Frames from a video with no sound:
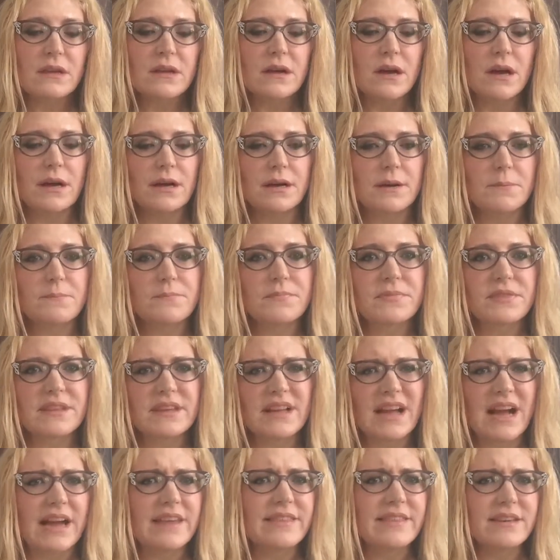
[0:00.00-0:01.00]
Um,
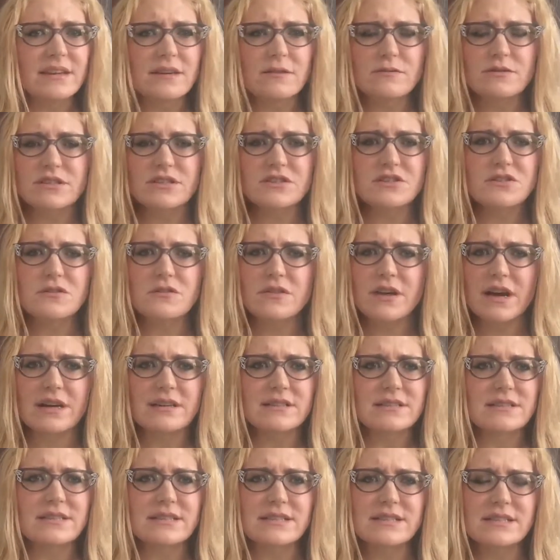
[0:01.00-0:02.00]
I think it was in
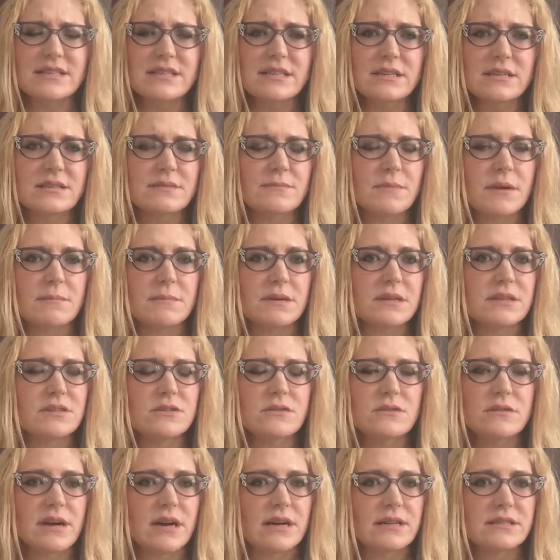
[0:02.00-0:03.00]
2006, maybe
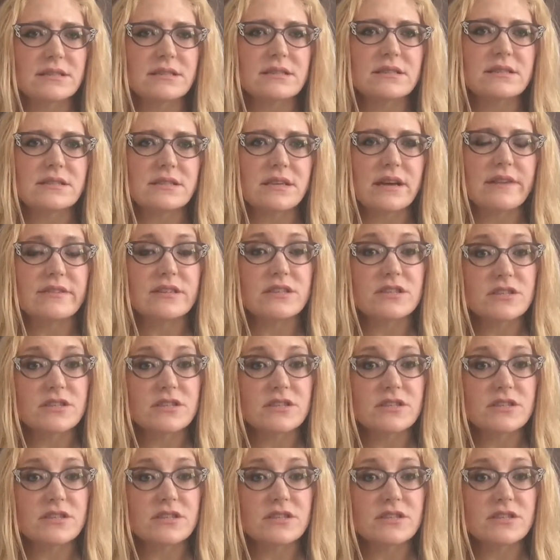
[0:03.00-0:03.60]
2007.